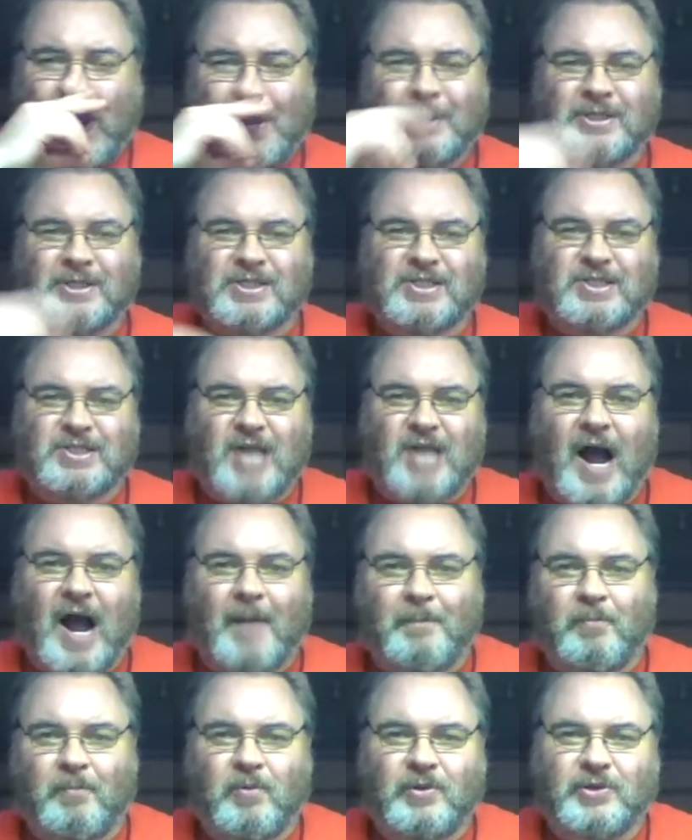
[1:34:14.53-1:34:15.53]

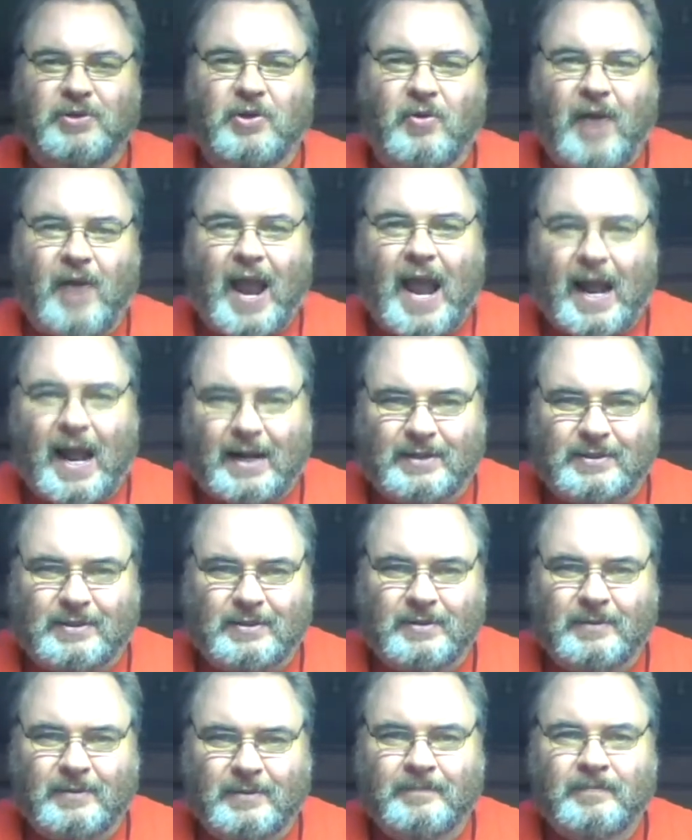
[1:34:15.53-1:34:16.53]
Stop with your
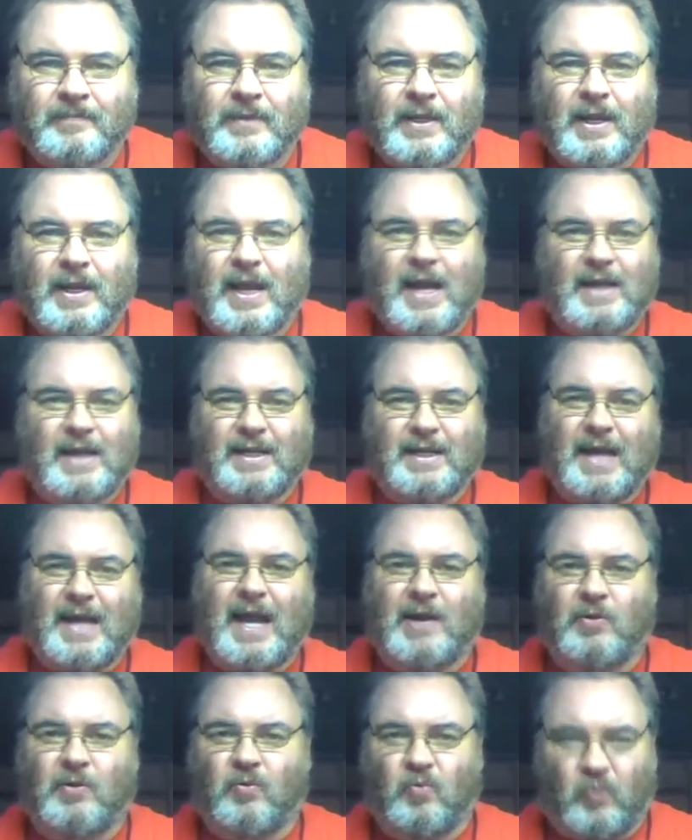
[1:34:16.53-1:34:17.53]
act and
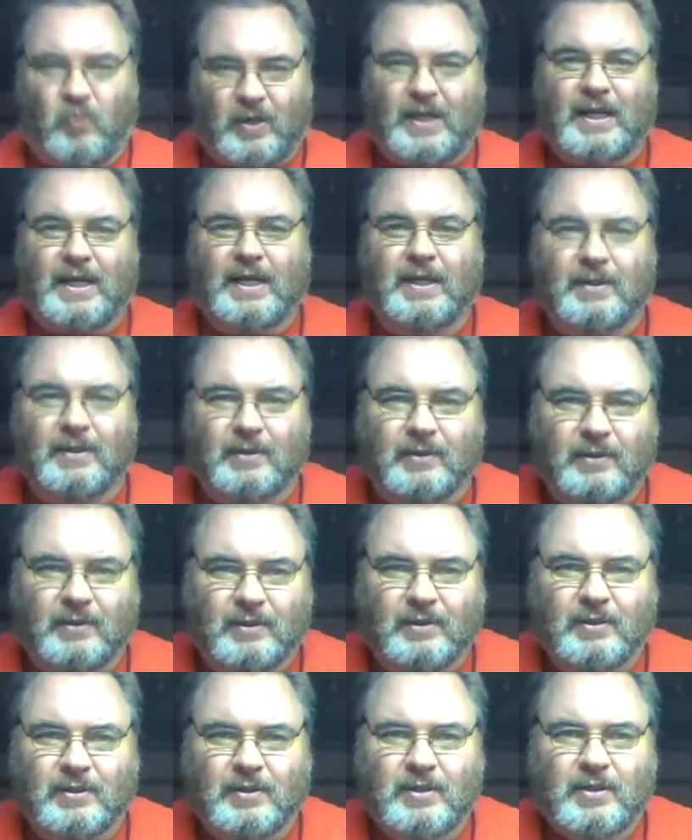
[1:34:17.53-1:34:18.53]
get real